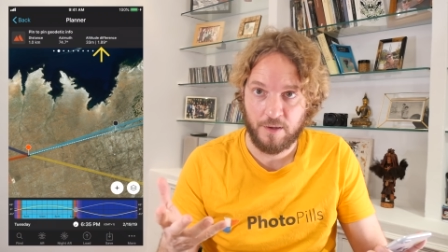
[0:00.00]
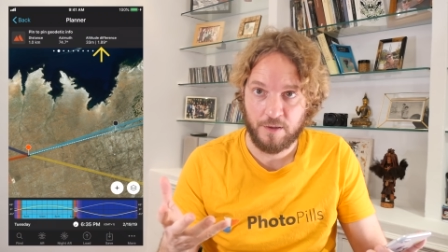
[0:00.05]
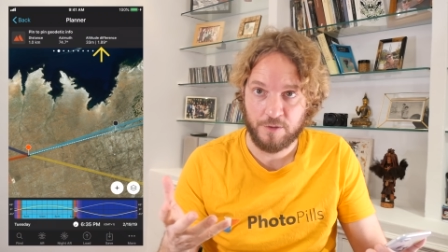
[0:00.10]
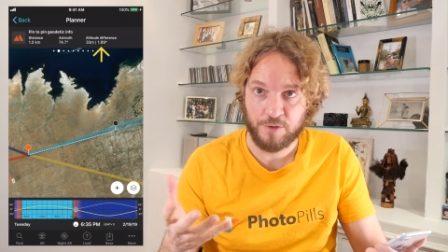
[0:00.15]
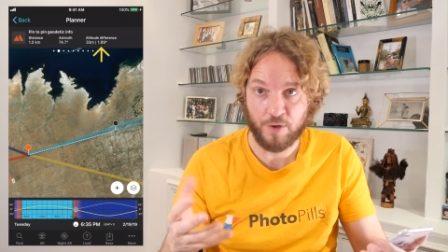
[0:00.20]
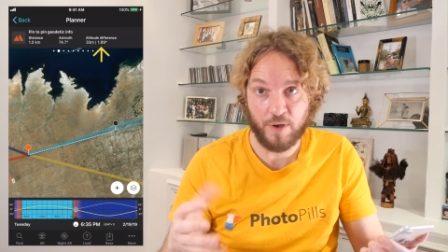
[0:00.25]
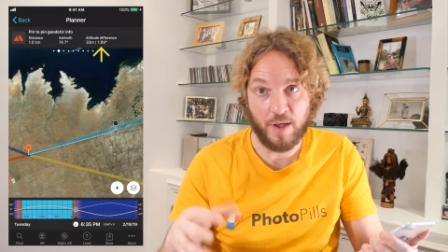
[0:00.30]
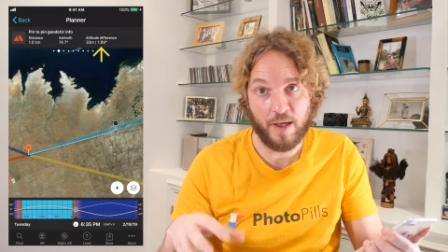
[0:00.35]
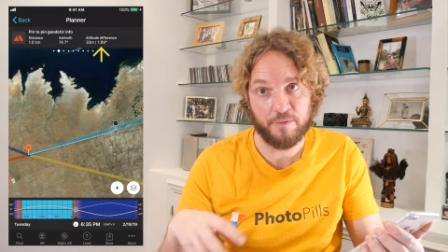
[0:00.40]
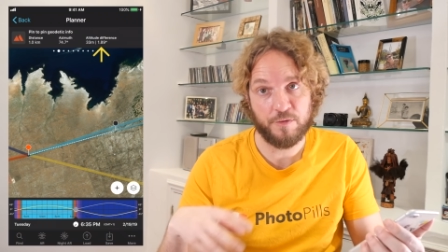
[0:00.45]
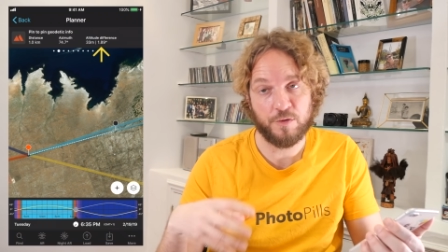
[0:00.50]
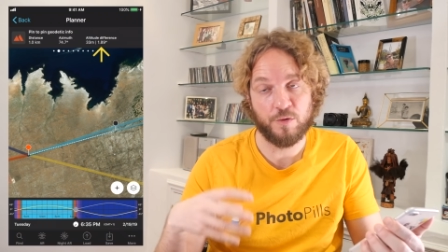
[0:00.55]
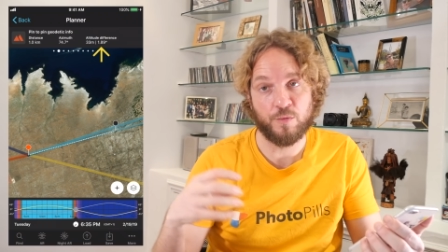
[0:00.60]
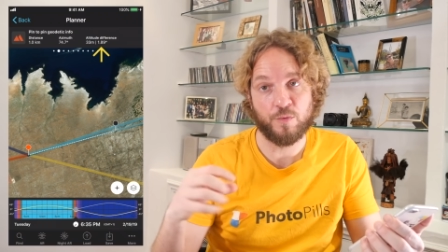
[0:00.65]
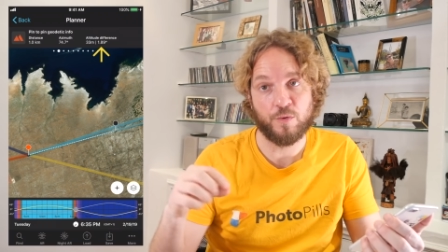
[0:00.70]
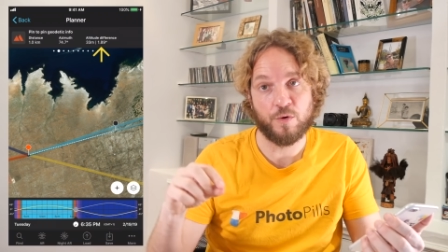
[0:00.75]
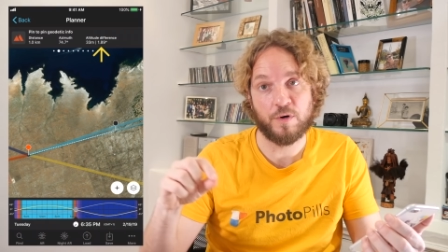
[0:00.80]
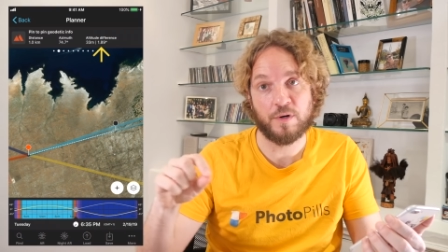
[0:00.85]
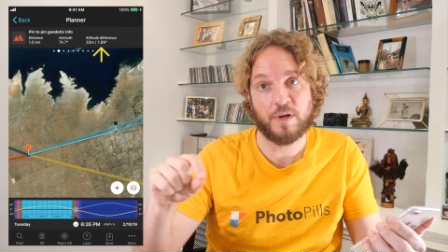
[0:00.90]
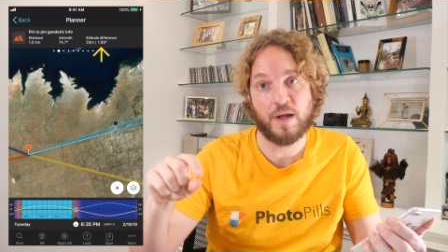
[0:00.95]
So I have to
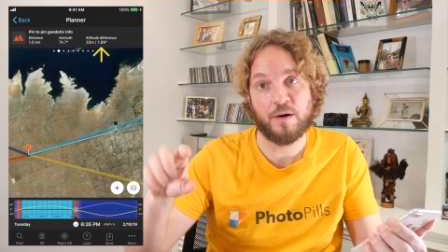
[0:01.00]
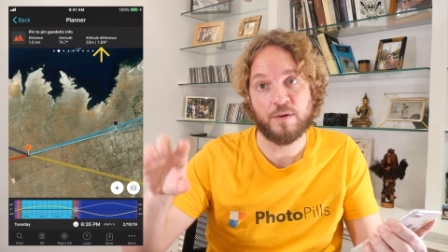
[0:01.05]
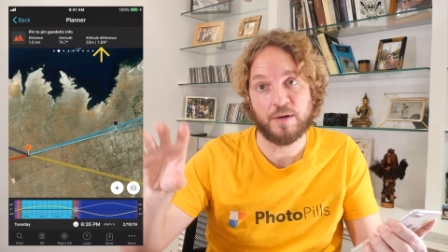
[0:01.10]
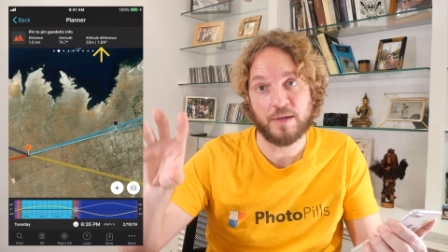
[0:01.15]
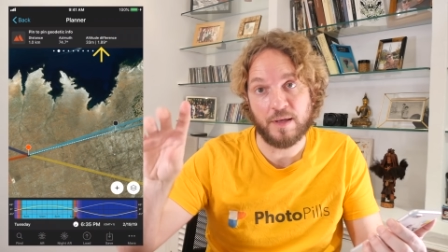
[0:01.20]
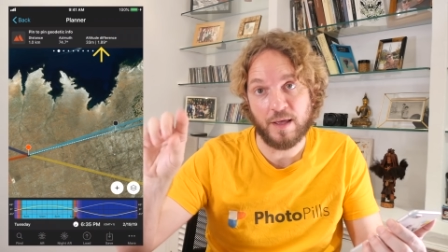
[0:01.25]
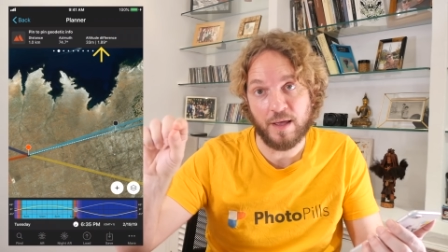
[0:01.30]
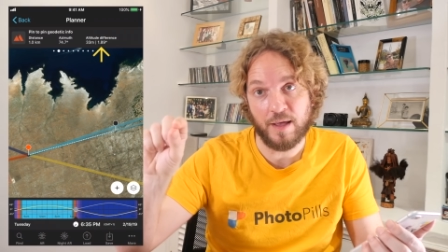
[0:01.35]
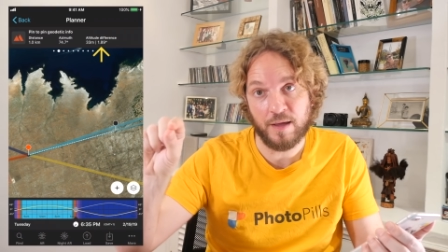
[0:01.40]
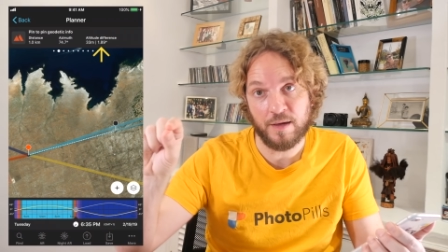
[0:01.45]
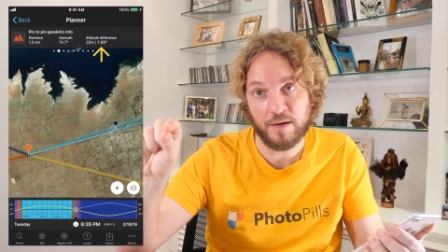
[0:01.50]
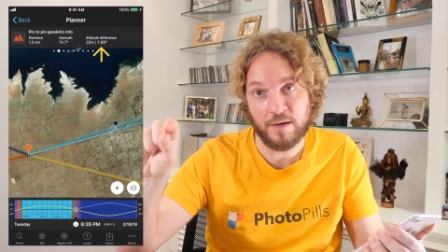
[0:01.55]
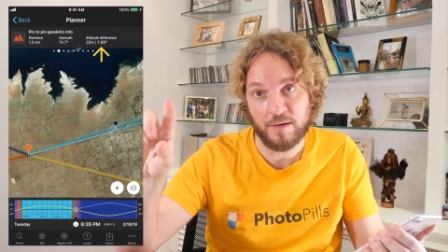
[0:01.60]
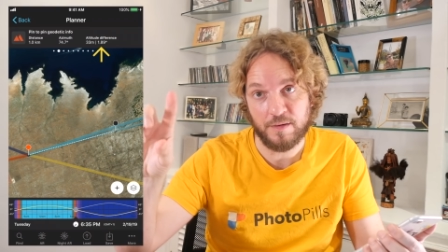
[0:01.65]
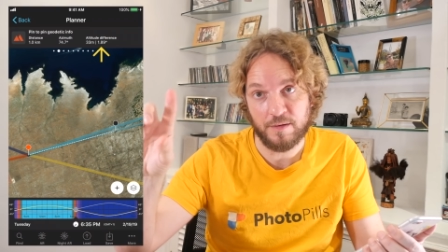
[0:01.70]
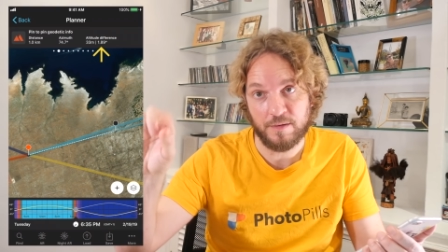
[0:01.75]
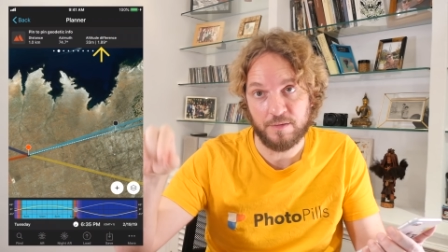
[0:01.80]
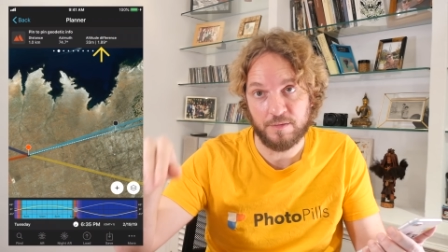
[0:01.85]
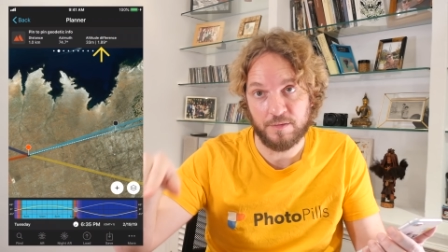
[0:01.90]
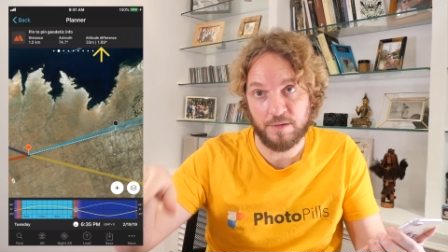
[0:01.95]
work out again
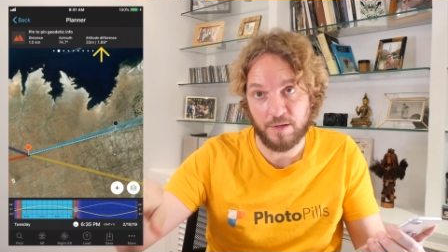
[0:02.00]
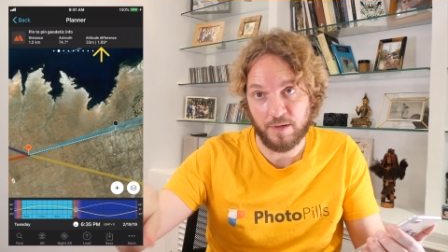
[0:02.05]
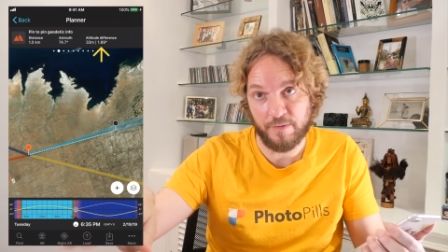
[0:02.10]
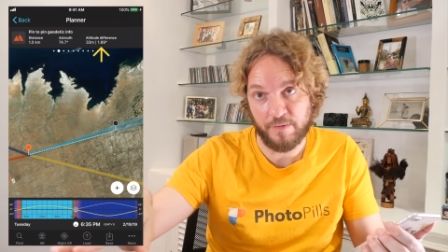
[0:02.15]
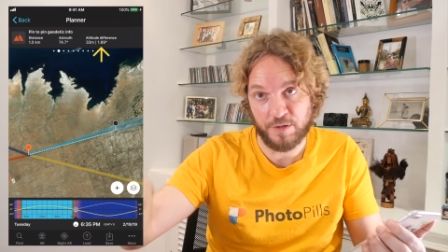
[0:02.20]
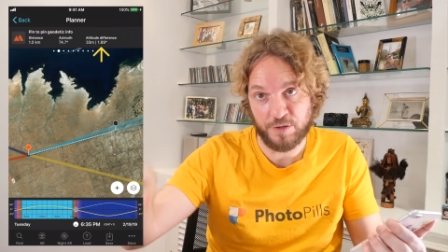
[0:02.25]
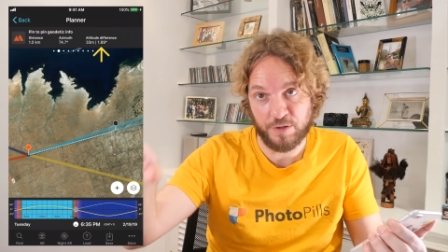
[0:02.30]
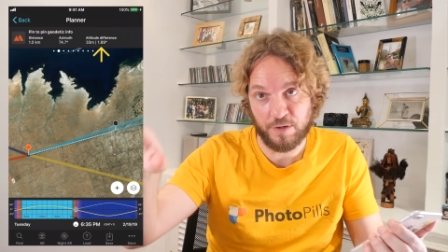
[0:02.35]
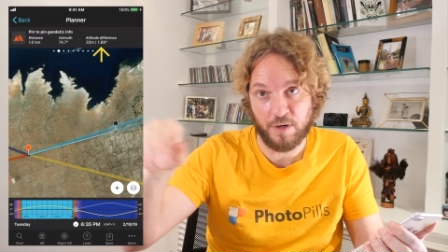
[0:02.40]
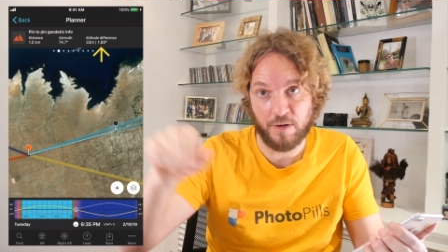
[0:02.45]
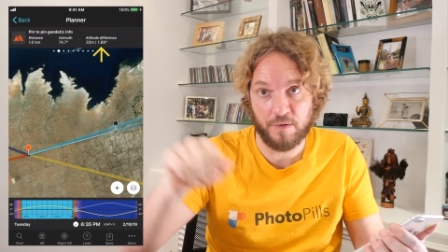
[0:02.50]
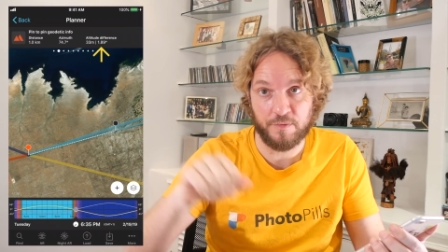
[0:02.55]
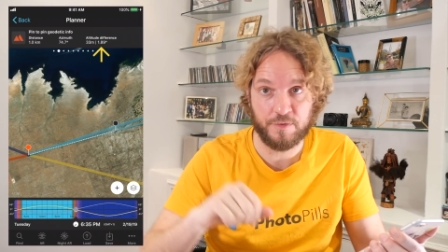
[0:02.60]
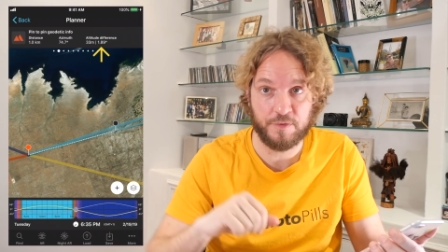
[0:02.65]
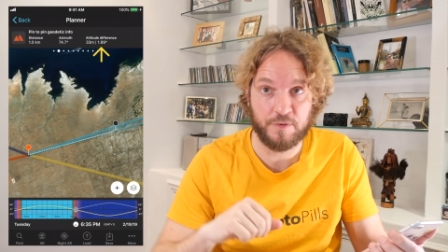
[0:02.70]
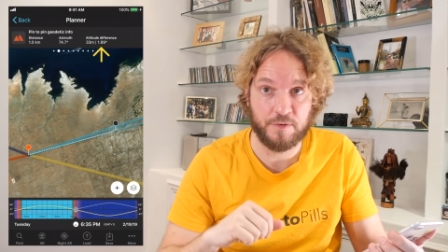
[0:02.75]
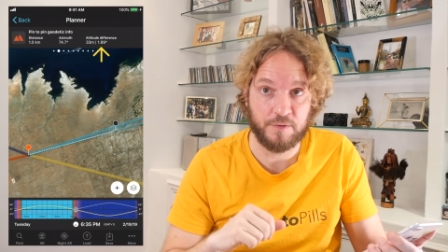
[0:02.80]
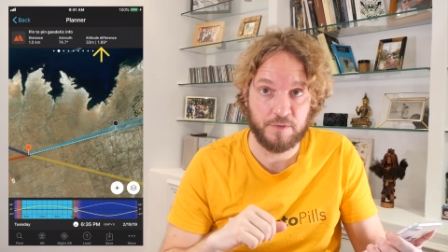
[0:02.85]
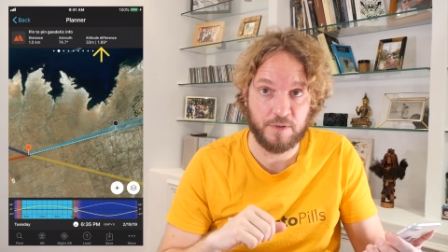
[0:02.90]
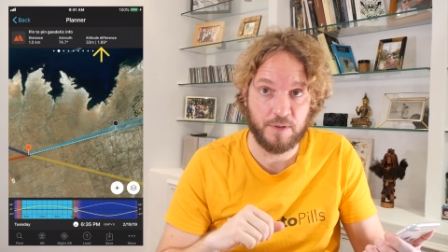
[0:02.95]
the elevation of
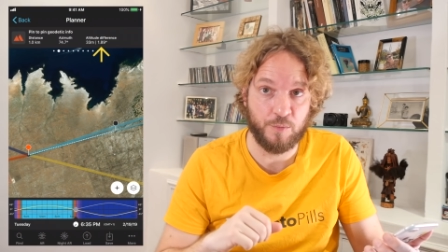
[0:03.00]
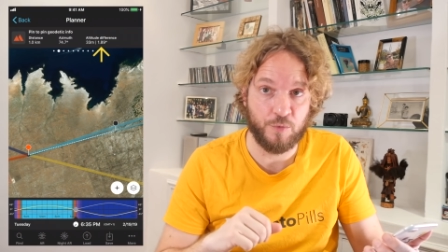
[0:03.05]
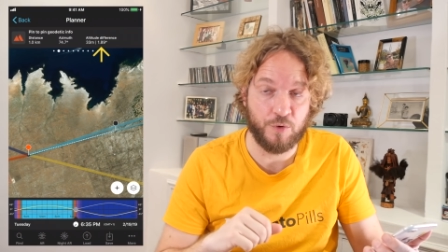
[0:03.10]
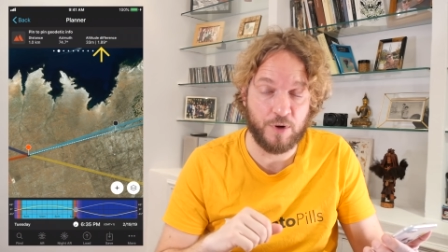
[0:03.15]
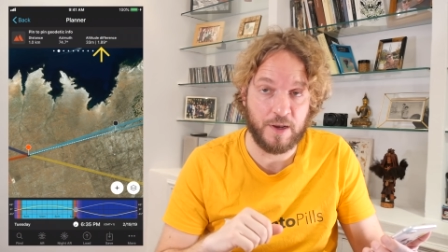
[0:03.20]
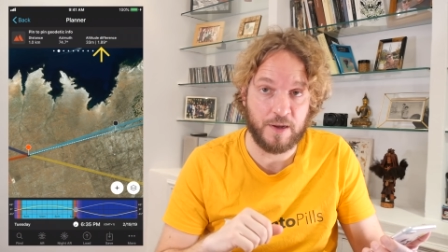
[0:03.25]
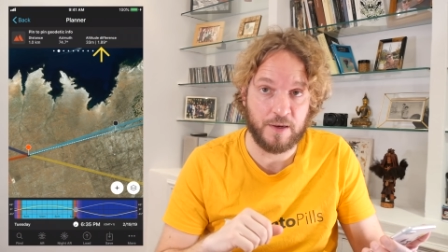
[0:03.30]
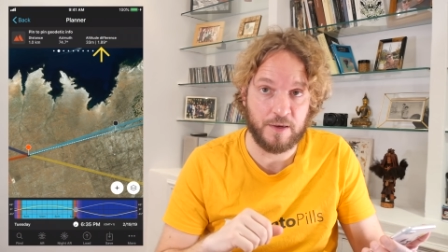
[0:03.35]
the moon I